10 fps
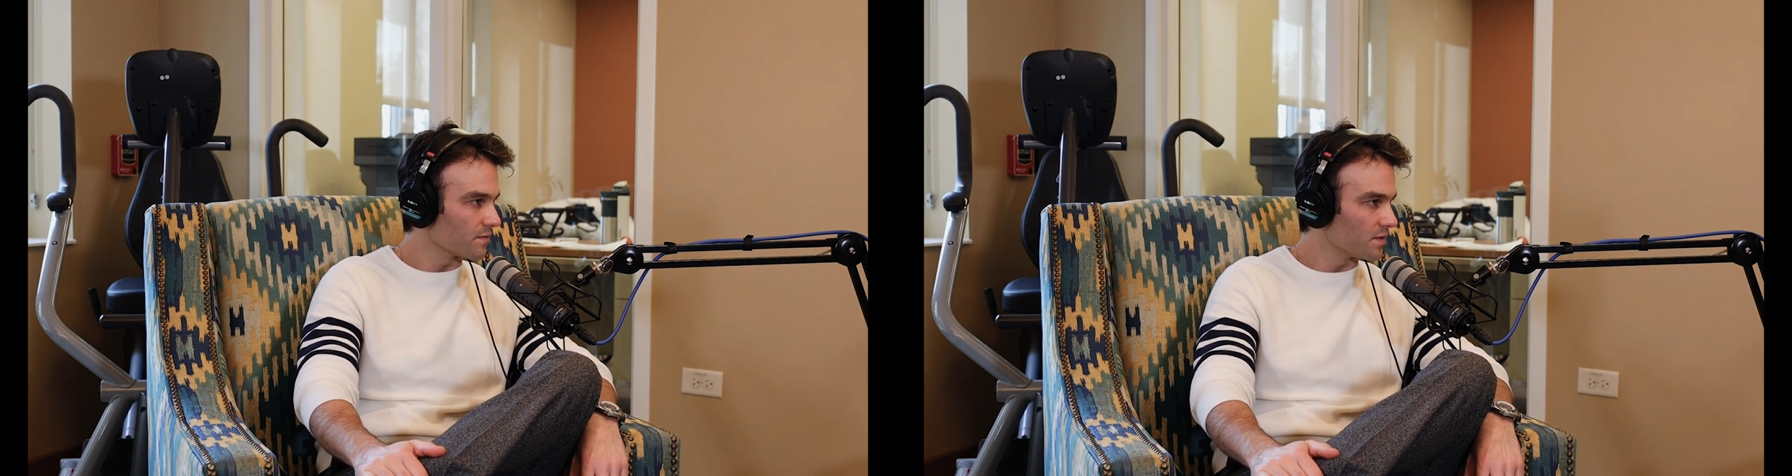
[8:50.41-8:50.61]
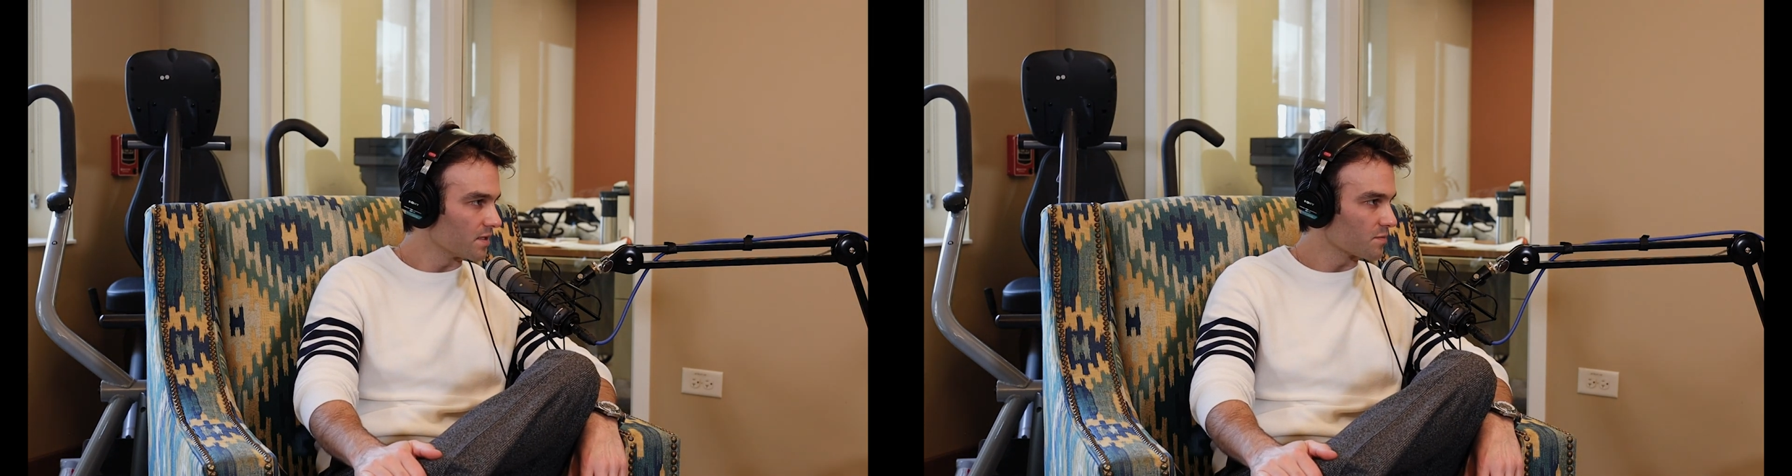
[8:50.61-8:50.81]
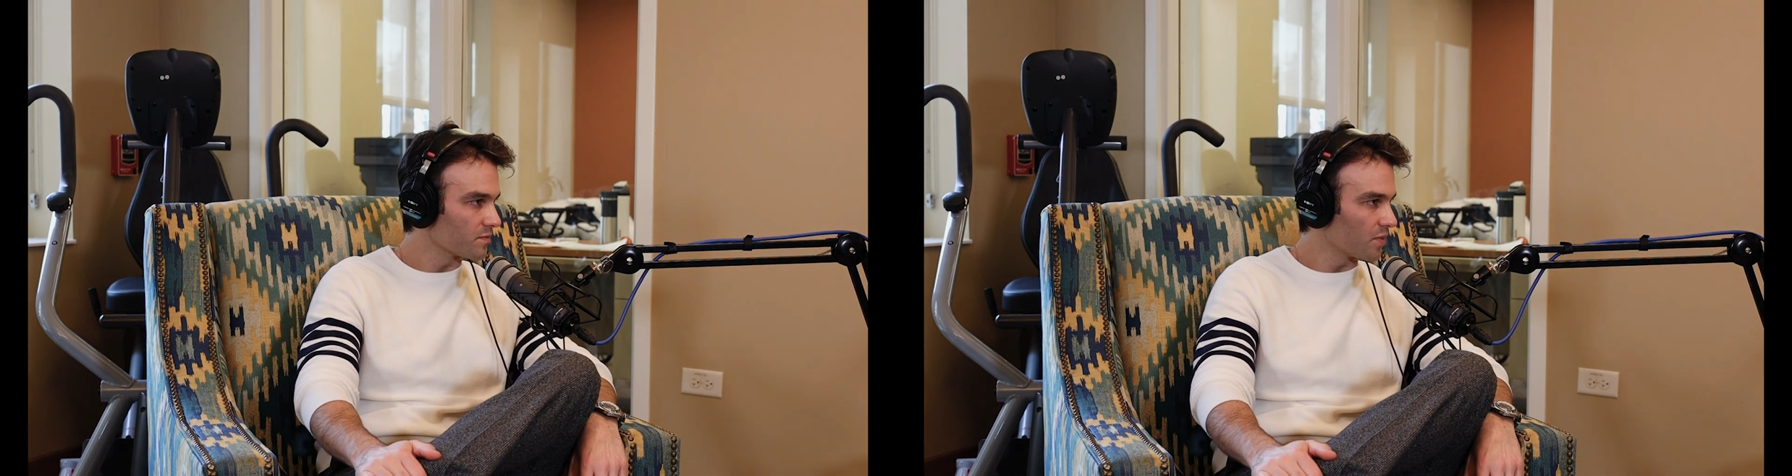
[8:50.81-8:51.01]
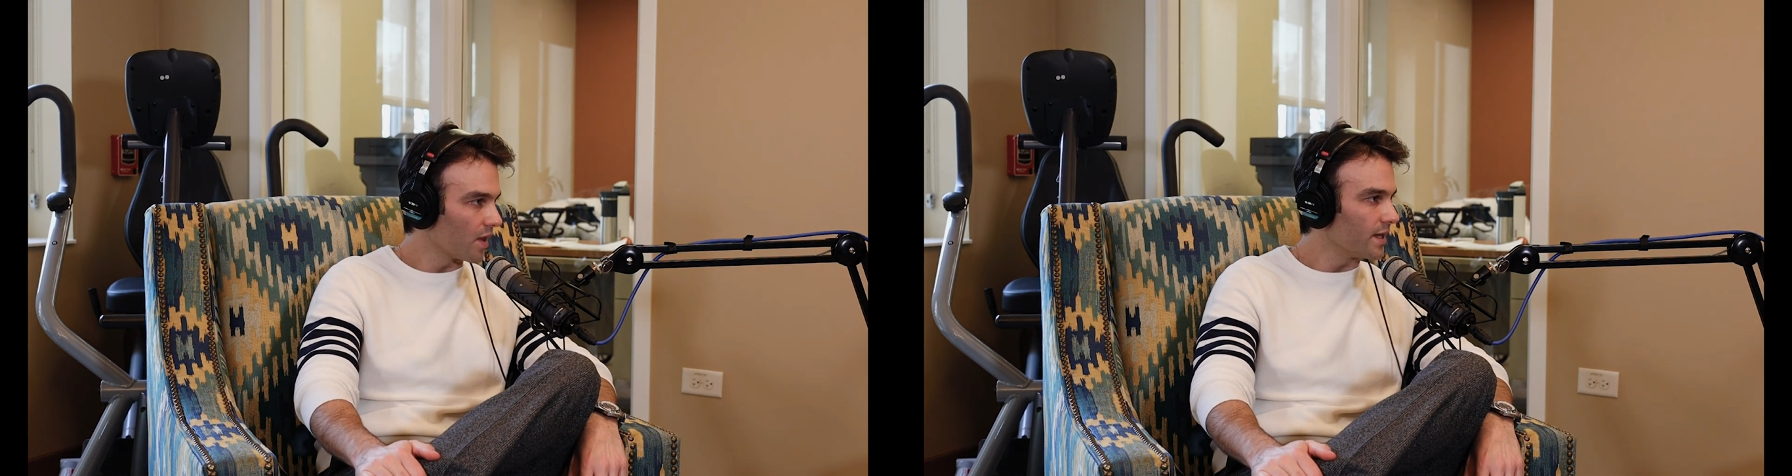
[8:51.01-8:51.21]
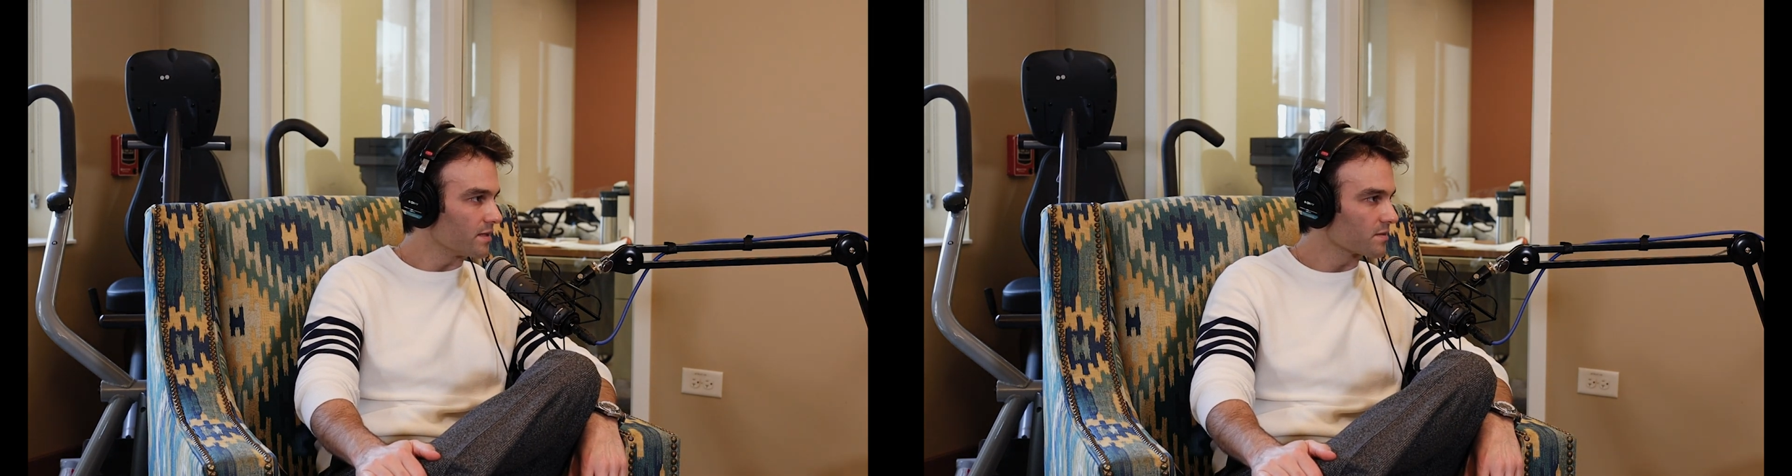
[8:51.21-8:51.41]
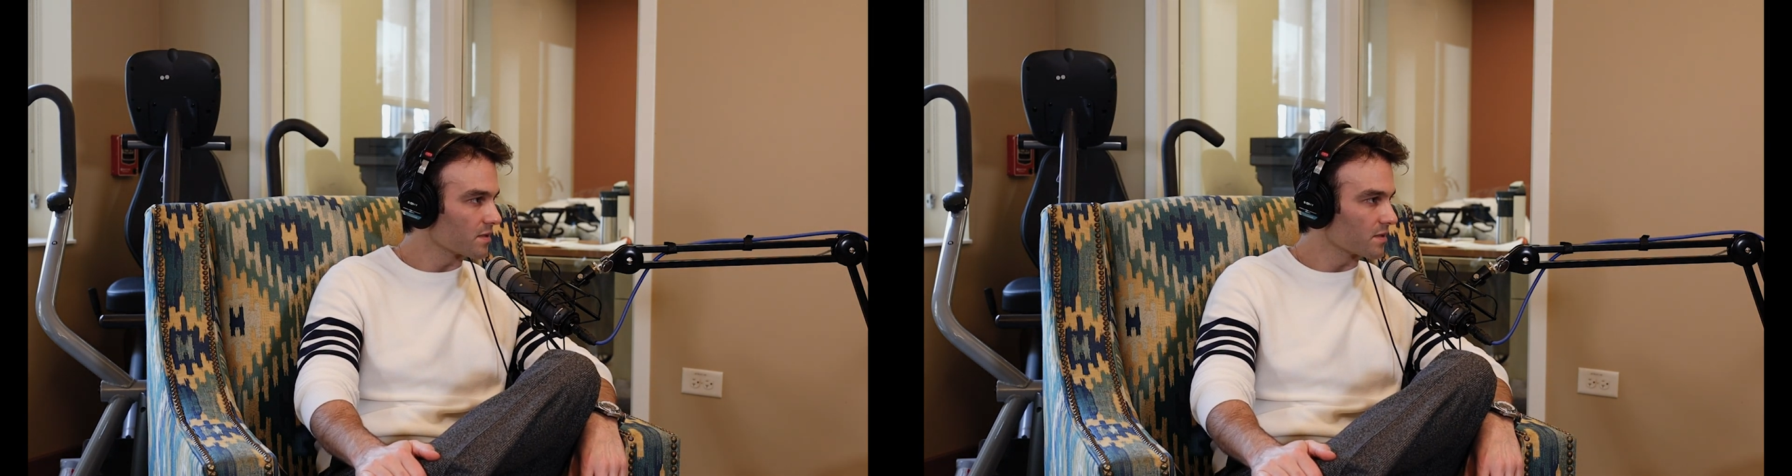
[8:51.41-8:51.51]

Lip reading: of this place,